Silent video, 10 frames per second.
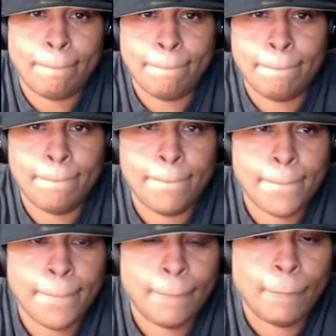
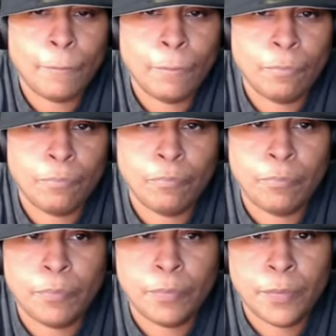
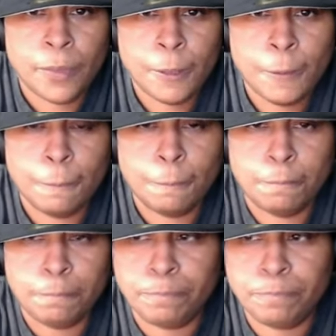
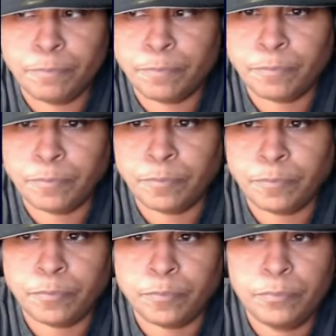
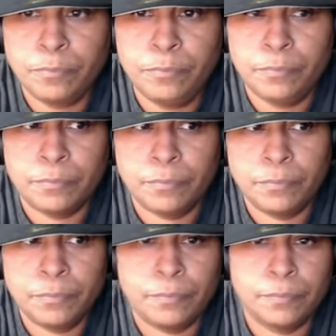
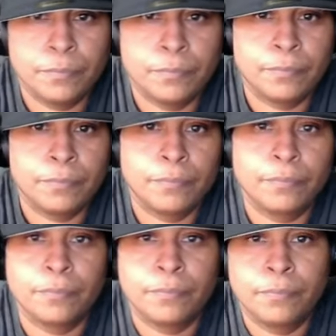
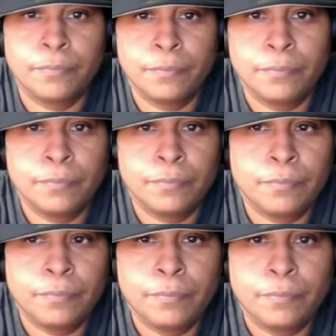
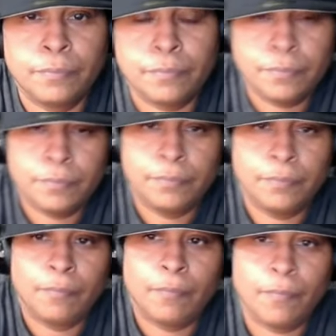
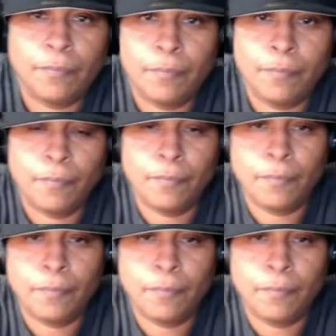[no speech]